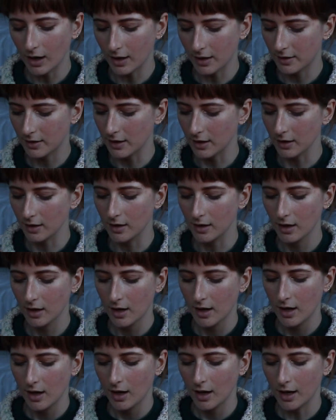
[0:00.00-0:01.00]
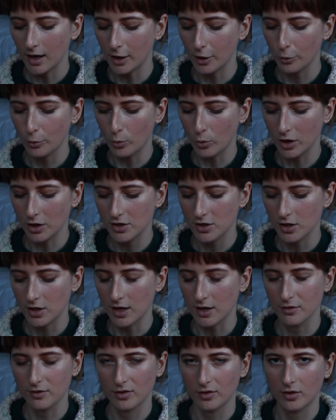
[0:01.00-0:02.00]
think I don't want to
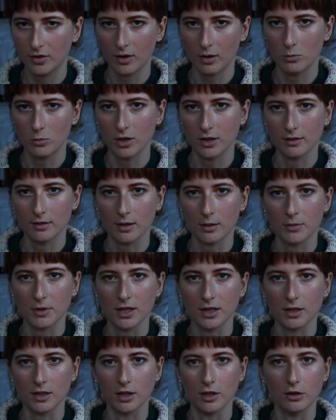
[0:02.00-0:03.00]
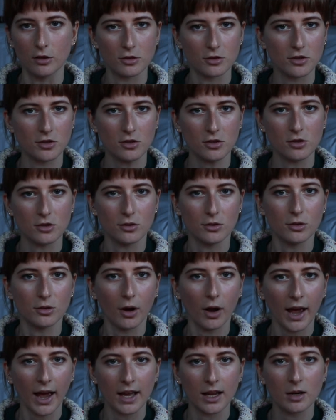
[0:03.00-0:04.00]
give someone something that looks too
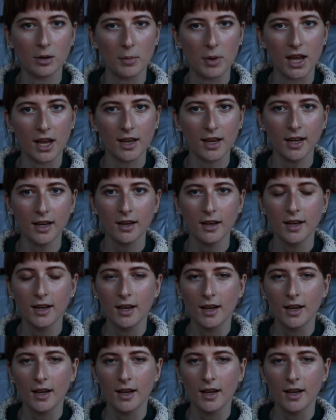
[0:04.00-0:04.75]
handmade.